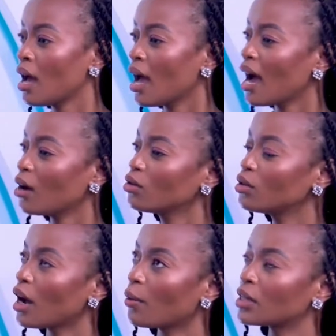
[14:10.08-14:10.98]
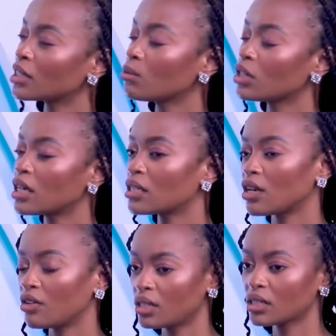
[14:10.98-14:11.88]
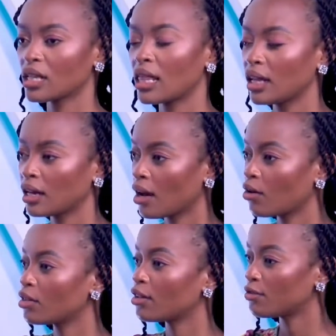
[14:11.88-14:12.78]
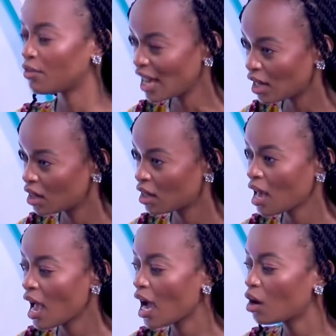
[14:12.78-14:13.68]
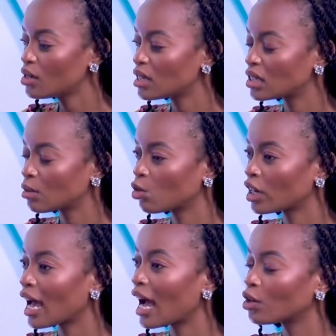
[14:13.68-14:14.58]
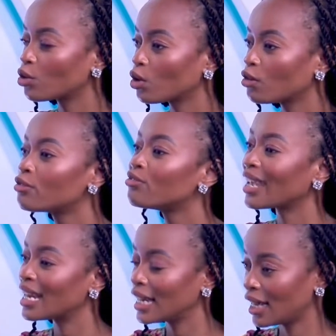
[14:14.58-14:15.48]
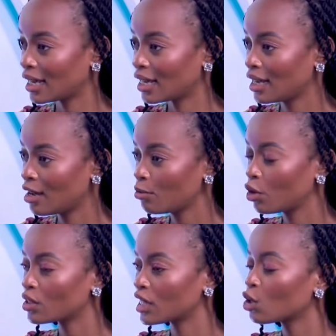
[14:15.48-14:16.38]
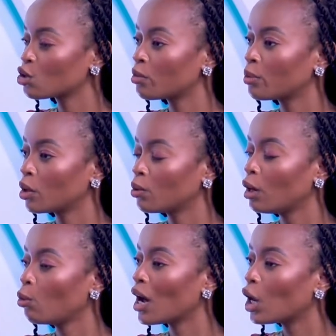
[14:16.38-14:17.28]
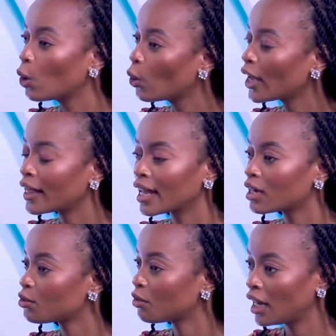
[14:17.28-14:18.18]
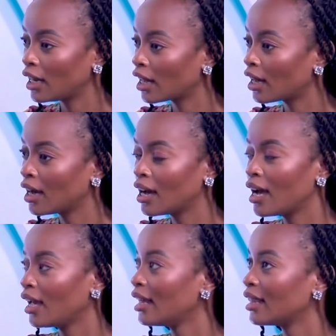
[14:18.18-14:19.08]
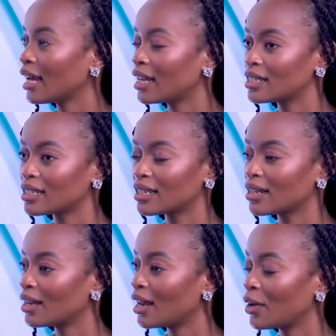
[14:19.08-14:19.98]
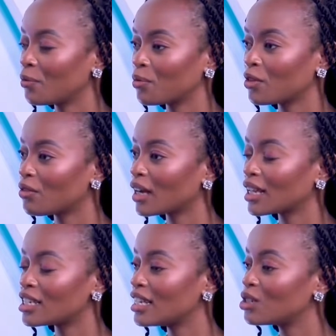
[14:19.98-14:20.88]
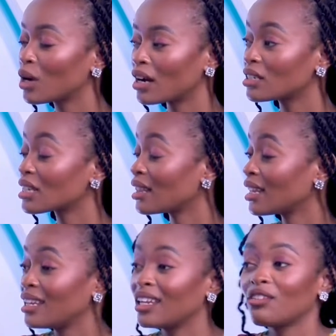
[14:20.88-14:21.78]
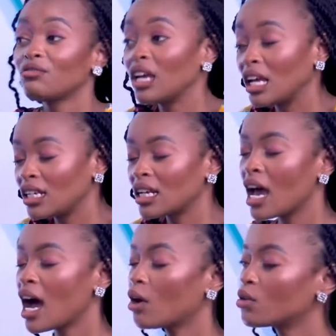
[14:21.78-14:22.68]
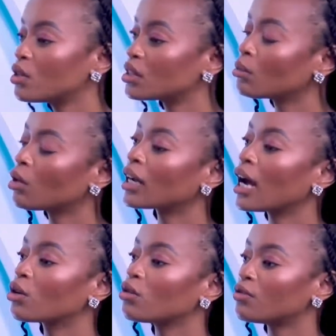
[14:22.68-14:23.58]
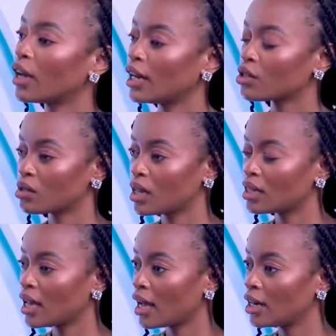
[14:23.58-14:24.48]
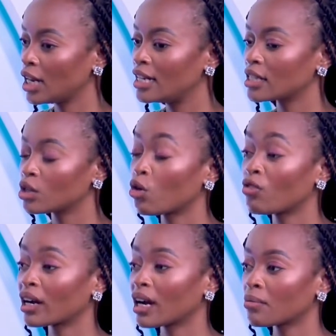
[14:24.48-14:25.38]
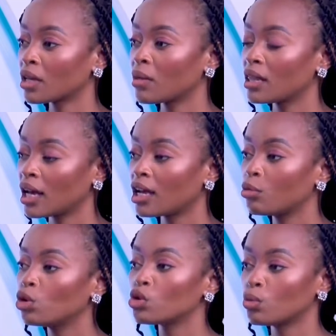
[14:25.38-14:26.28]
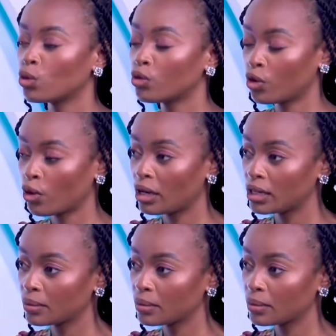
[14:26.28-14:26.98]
How, when someone takes a risk and then now they fail, how does someone handle failure? Because a lot of people will wallow in that failure, in that the fact that they took a risk and then they failed. How does someone handle failure so that it doesn't overcome them and they're able to move forward?